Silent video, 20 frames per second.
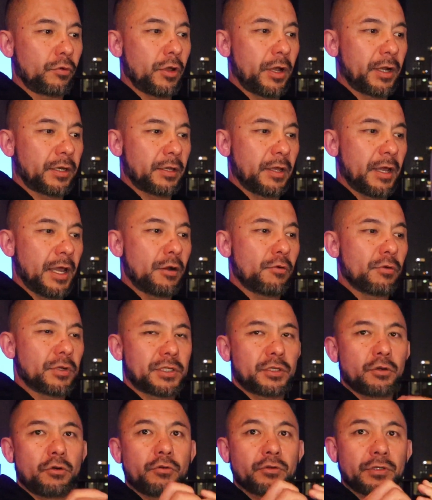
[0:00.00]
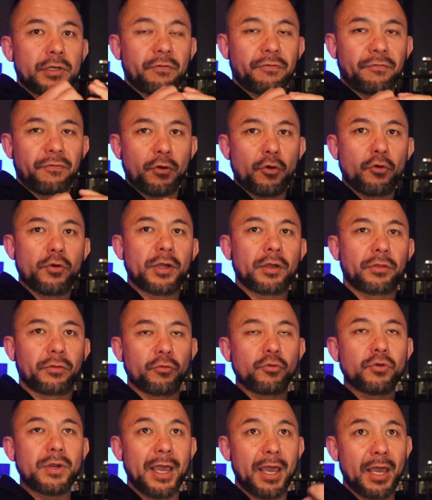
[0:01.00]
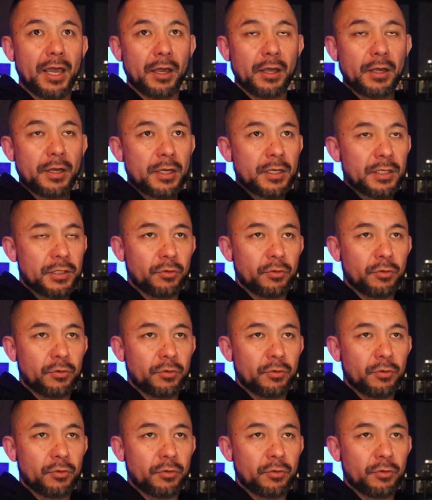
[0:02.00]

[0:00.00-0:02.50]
like the aerosols and floating through the air.